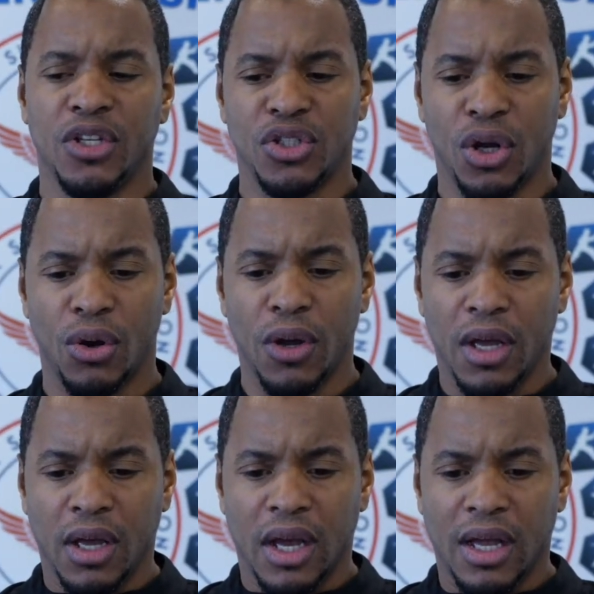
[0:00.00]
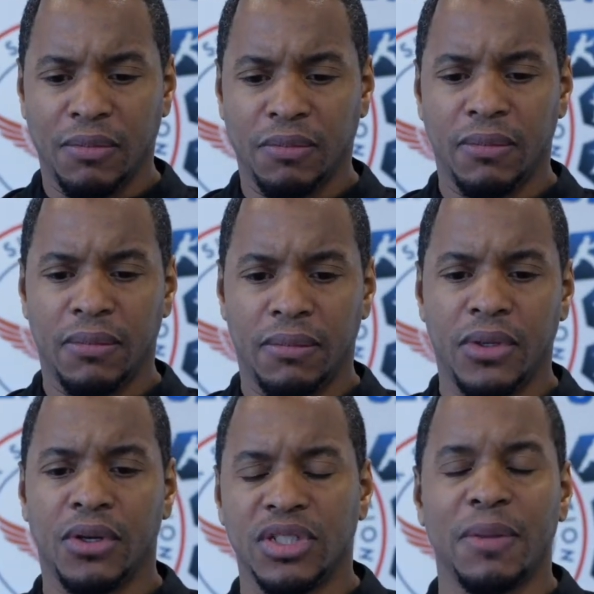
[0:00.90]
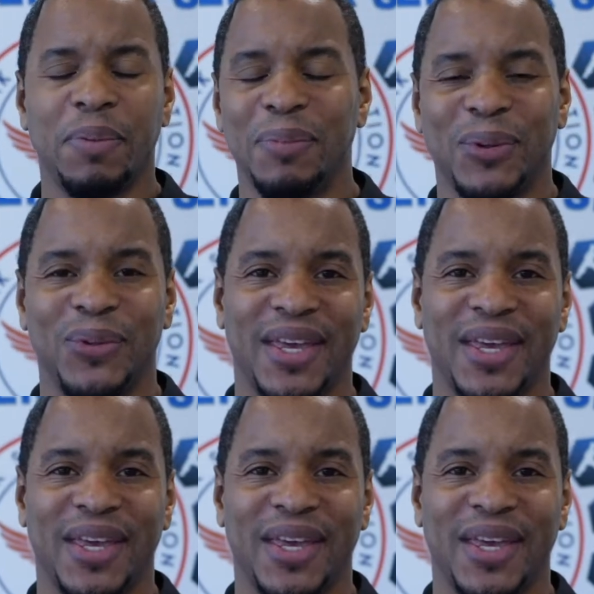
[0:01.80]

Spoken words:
So, you know, some people,